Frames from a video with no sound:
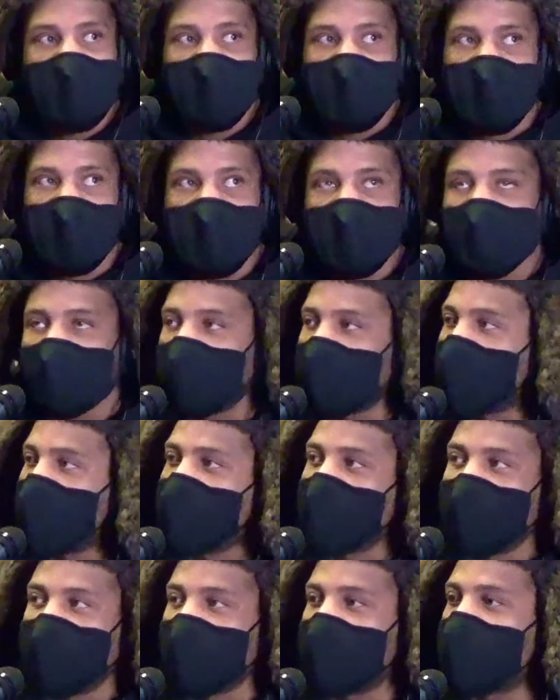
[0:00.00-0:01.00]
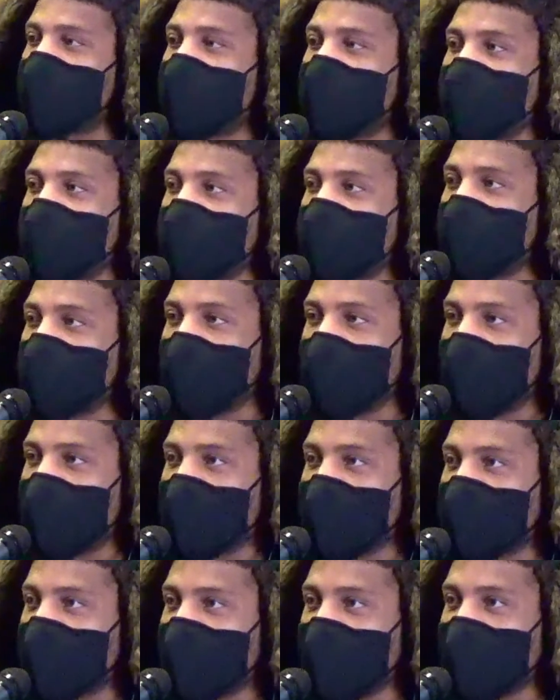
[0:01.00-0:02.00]
think. It's been so long. I
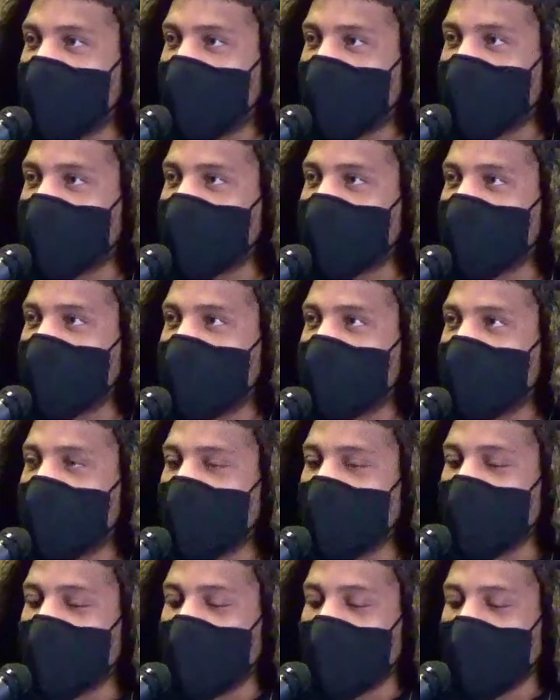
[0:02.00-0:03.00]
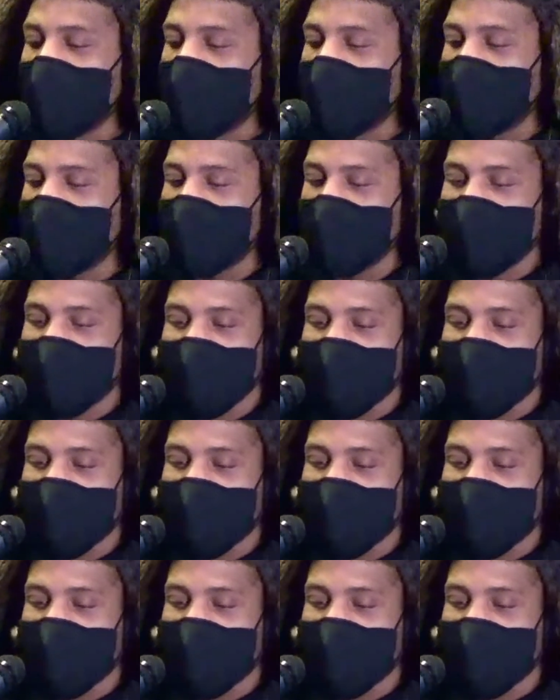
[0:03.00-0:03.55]
mean, honestly, I